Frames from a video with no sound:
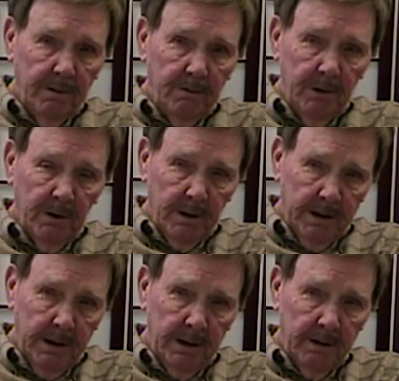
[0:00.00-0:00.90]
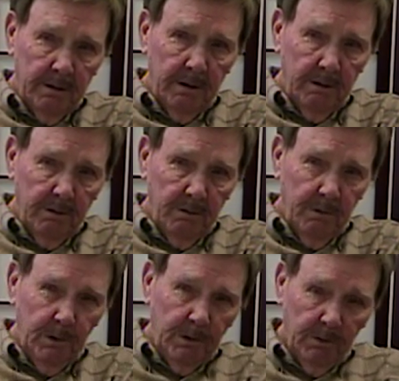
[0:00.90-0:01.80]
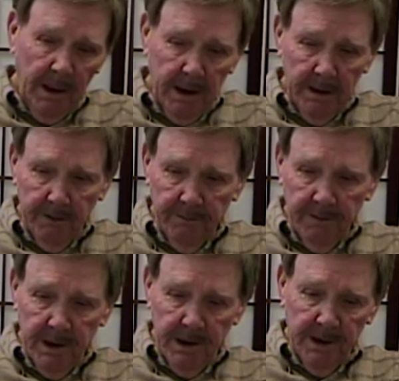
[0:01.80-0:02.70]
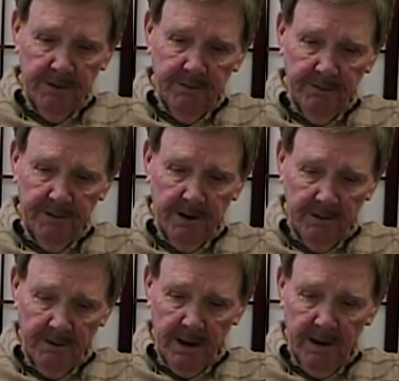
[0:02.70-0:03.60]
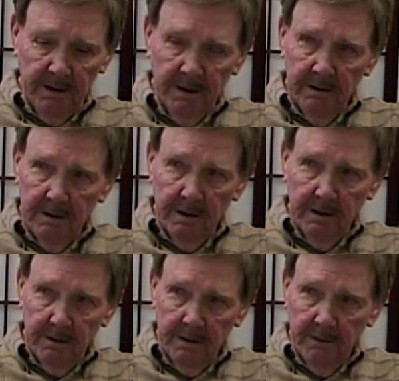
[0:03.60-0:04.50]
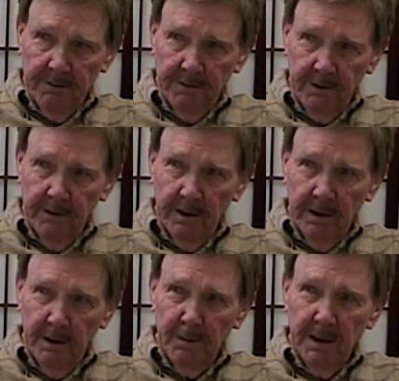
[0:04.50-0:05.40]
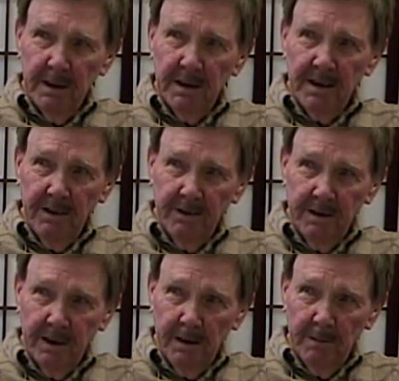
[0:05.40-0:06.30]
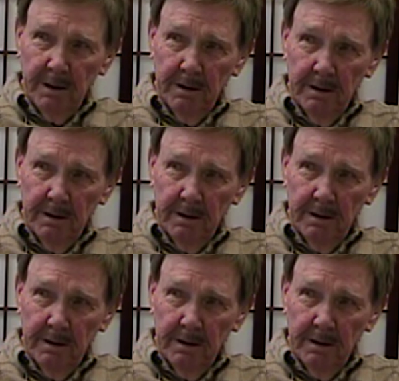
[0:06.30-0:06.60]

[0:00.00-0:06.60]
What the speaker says: we were right on the fringe of the 3rd Army and the 7th Army.